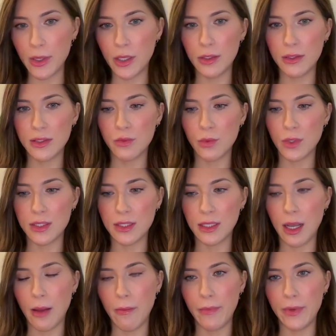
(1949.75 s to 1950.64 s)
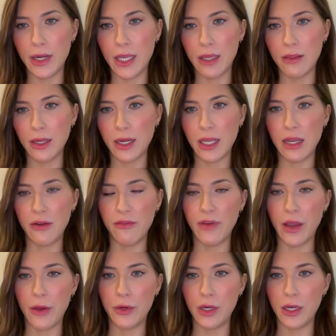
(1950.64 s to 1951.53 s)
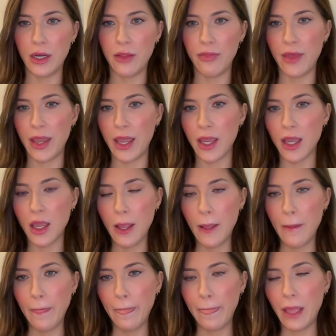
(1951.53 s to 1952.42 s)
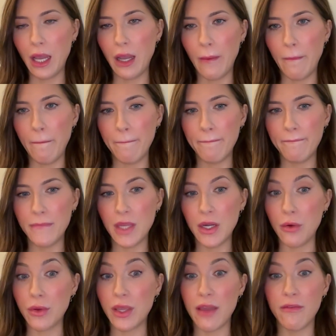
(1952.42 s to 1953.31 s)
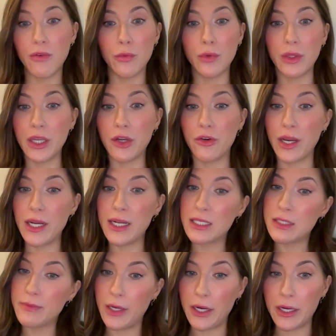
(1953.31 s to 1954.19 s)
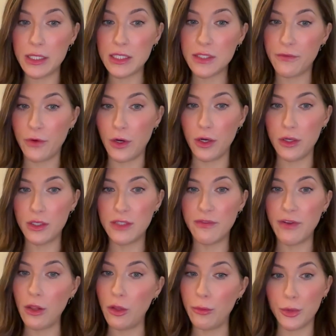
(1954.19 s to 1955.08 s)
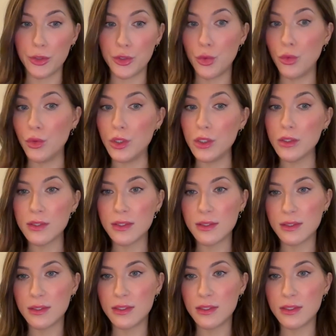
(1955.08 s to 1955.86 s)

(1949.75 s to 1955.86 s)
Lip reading: Build was a company that he'd founded and they gave a really great experience for developer tools.